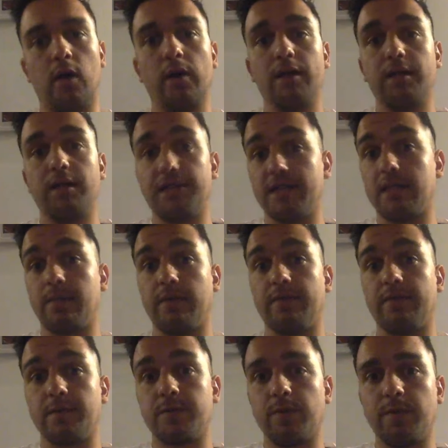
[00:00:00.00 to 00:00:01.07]
on the GS
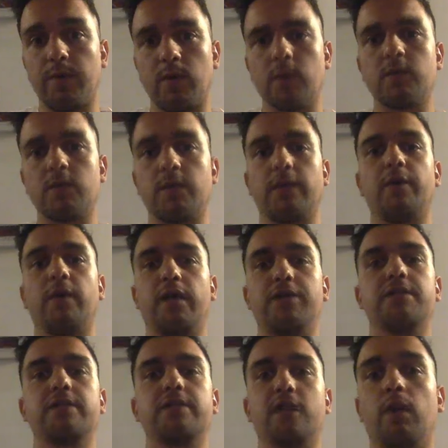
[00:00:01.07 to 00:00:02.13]
IPFS repo so that you can
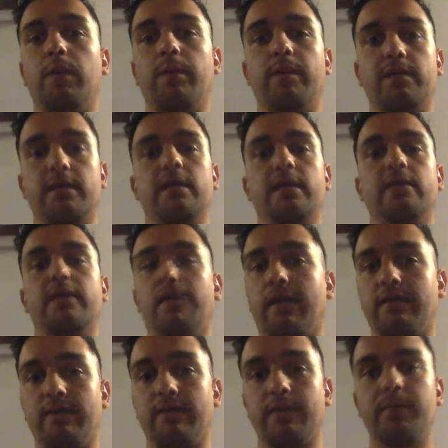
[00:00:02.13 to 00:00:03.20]
just copy-paste it
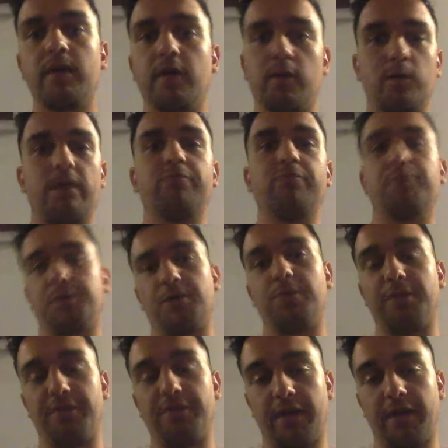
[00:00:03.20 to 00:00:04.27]
directly. You don't have to
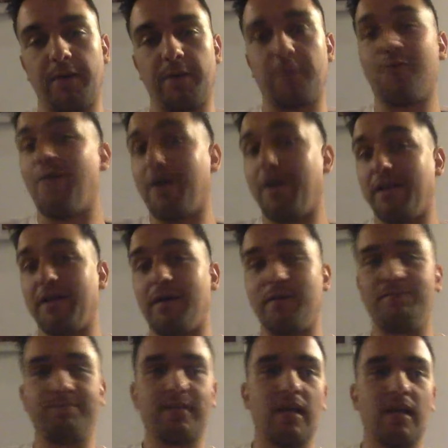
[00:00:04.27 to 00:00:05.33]
stop the video to write it down.
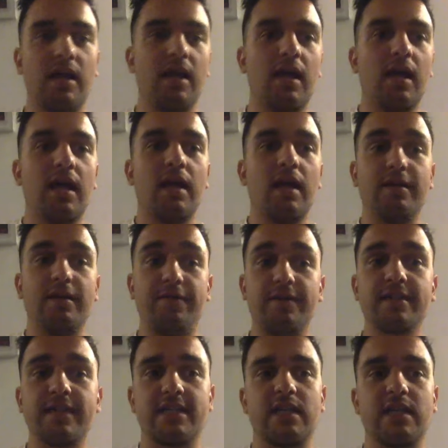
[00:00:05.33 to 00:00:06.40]
The
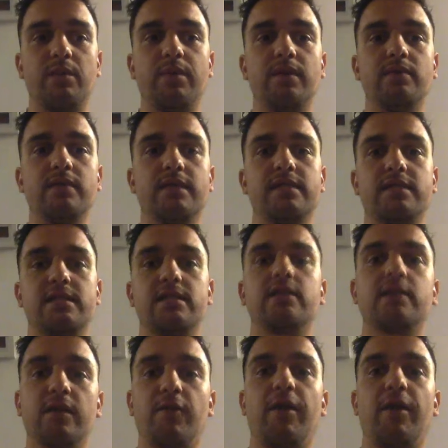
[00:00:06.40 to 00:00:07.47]
first example is
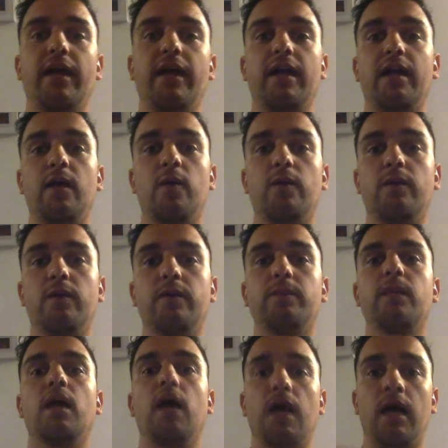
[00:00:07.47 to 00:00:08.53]
creating a node
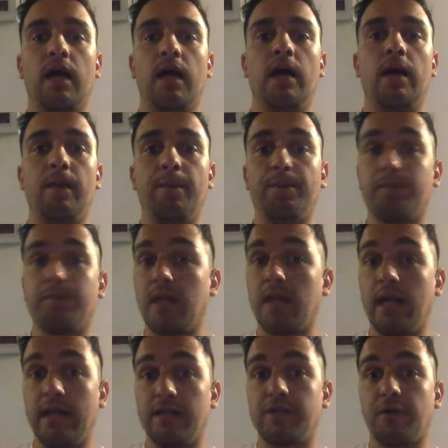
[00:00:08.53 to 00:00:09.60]

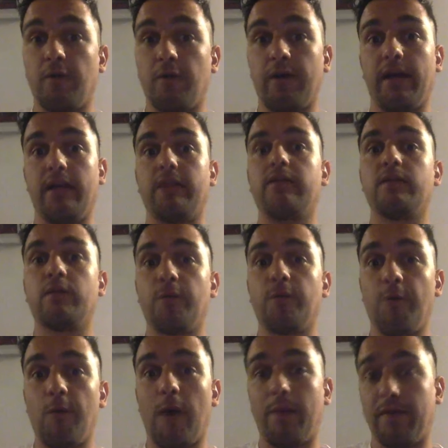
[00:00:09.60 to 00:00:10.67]
and storing it
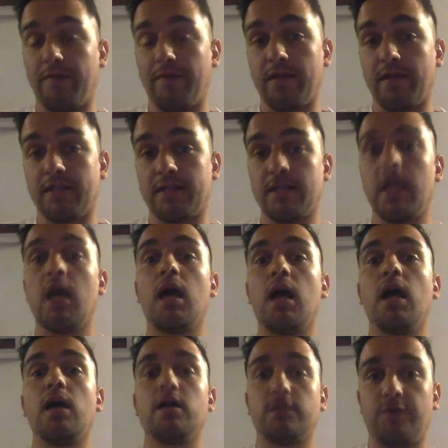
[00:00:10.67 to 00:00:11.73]
through IPFS,
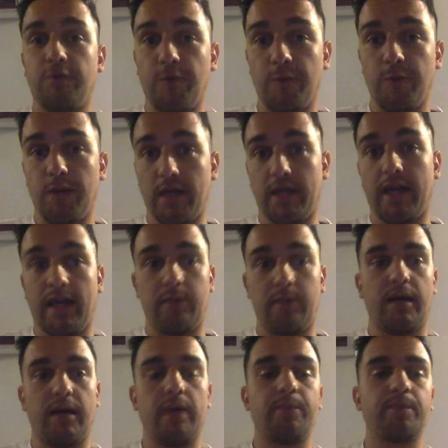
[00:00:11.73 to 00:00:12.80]
through the DAG
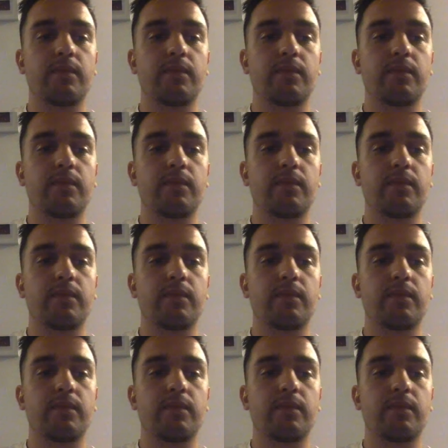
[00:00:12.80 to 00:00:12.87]
API.